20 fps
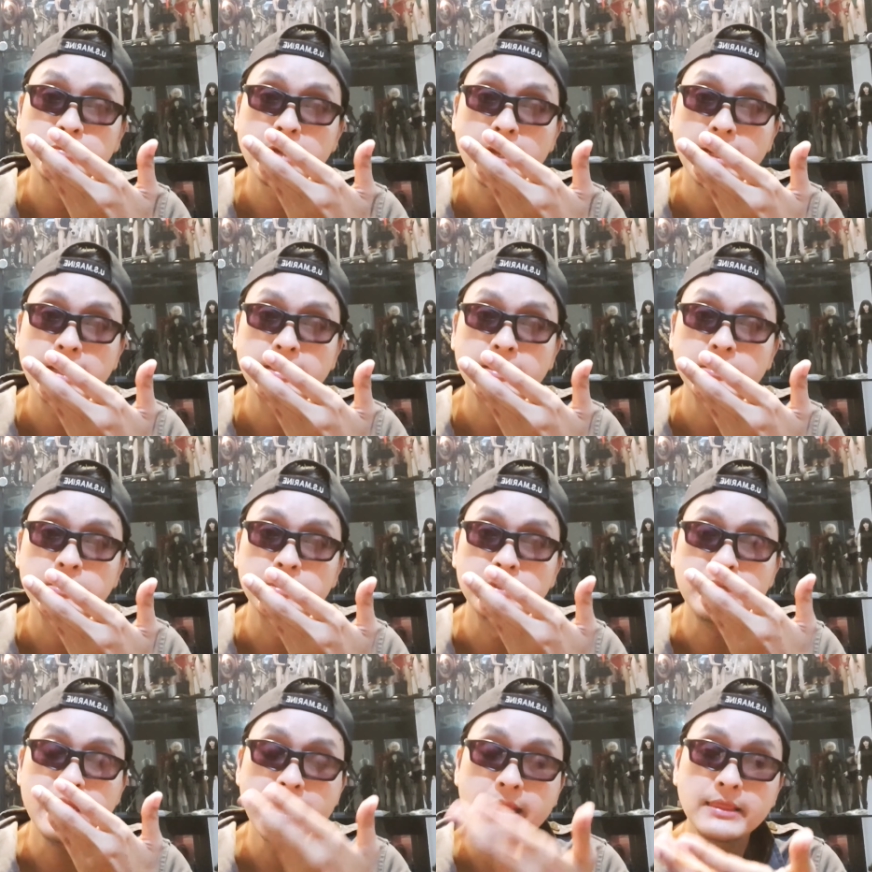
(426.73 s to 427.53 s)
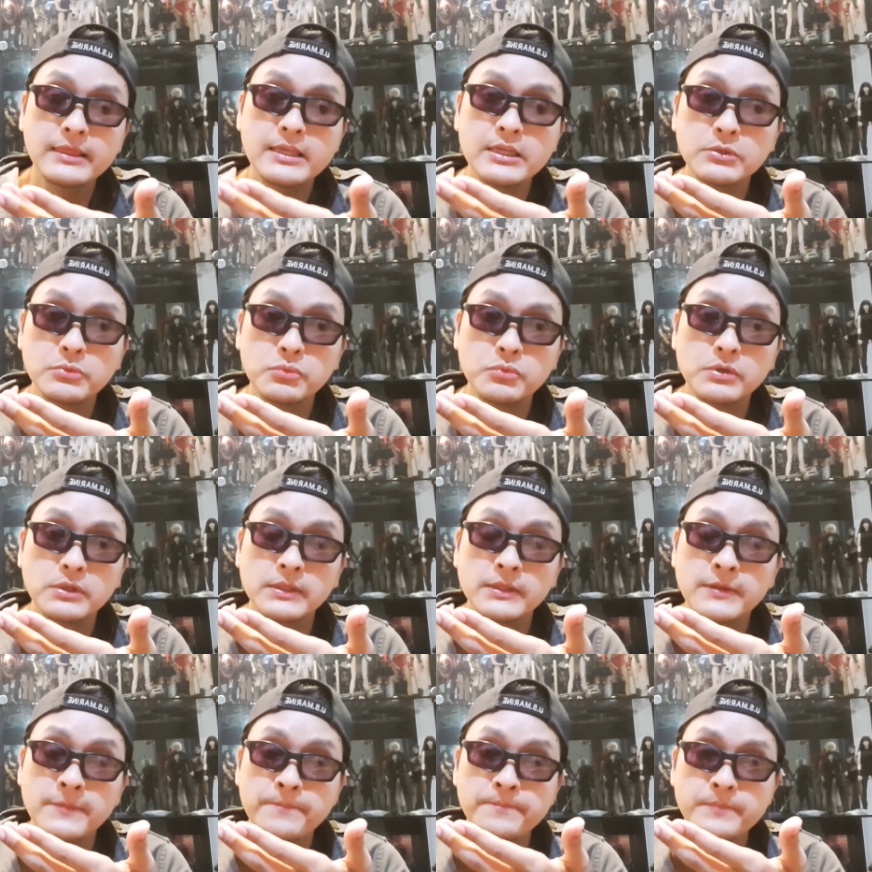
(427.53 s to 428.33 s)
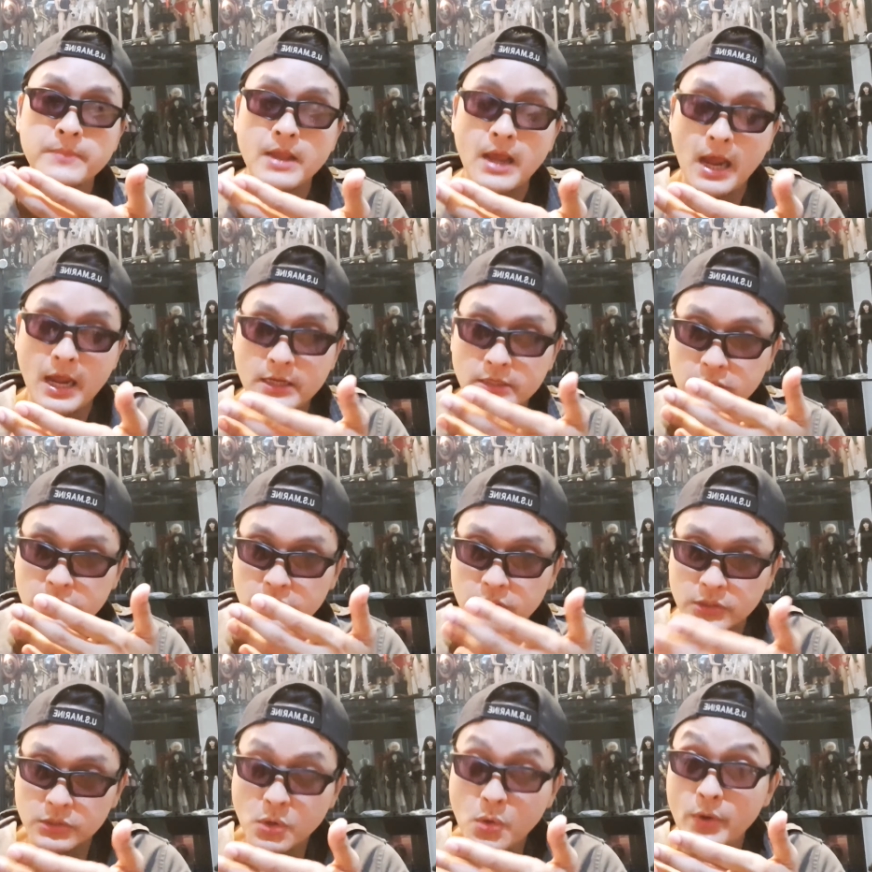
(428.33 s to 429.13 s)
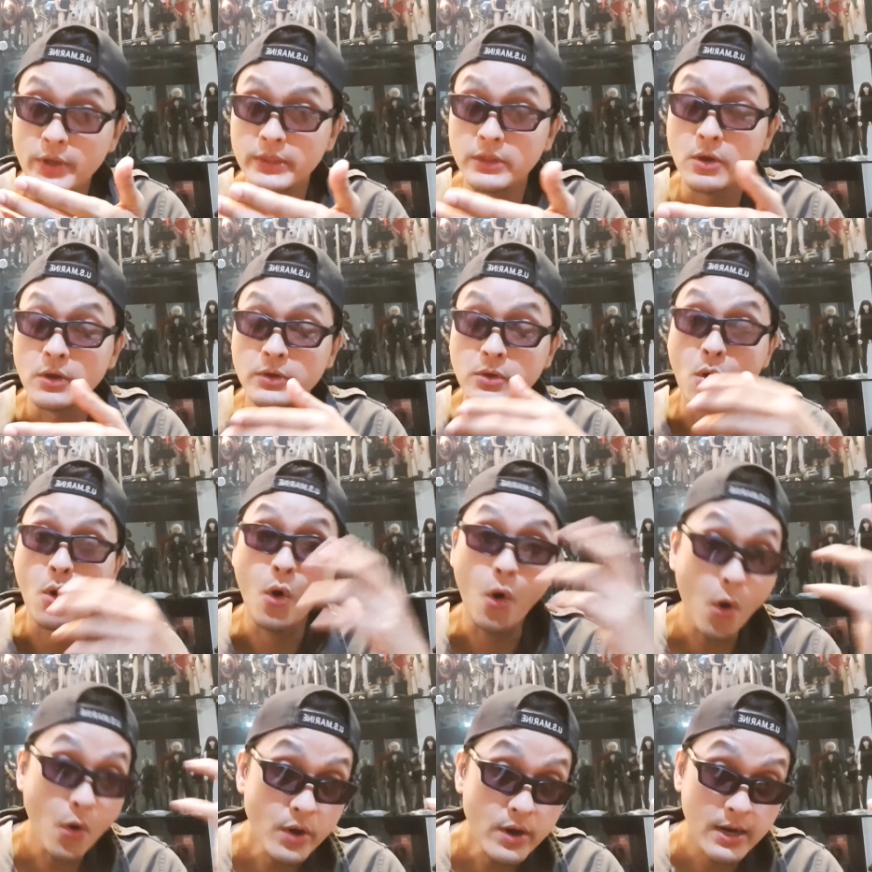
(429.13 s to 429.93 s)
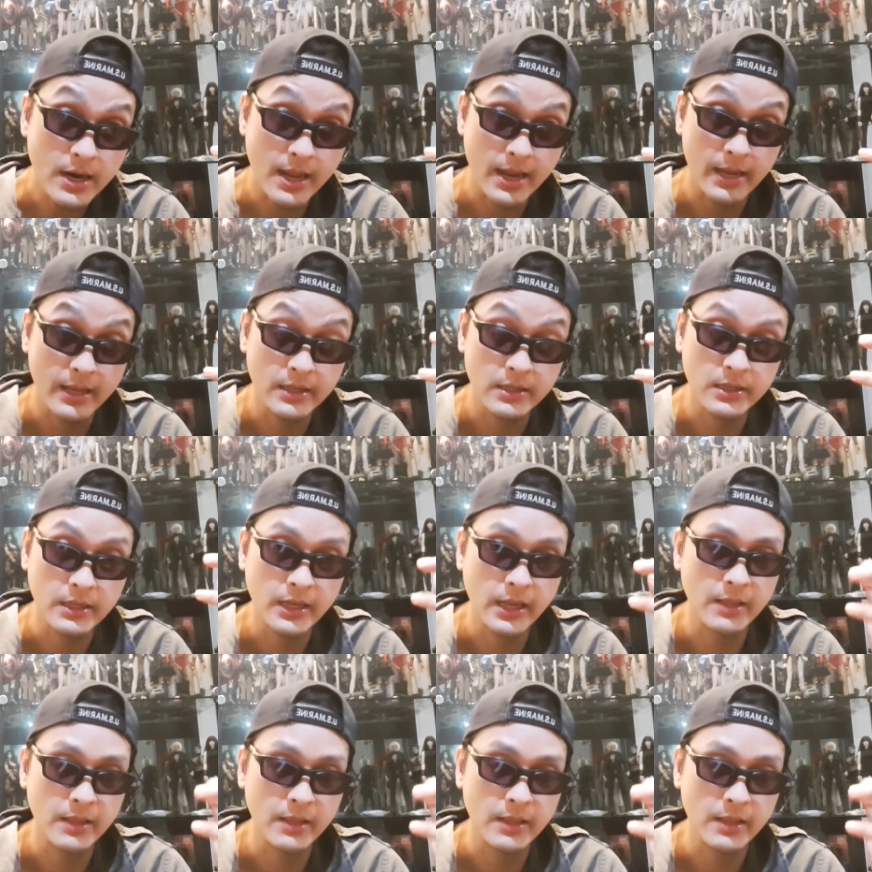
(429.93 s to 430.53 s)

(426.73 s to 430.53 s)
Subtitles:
tried to get this one, I just saw it on online,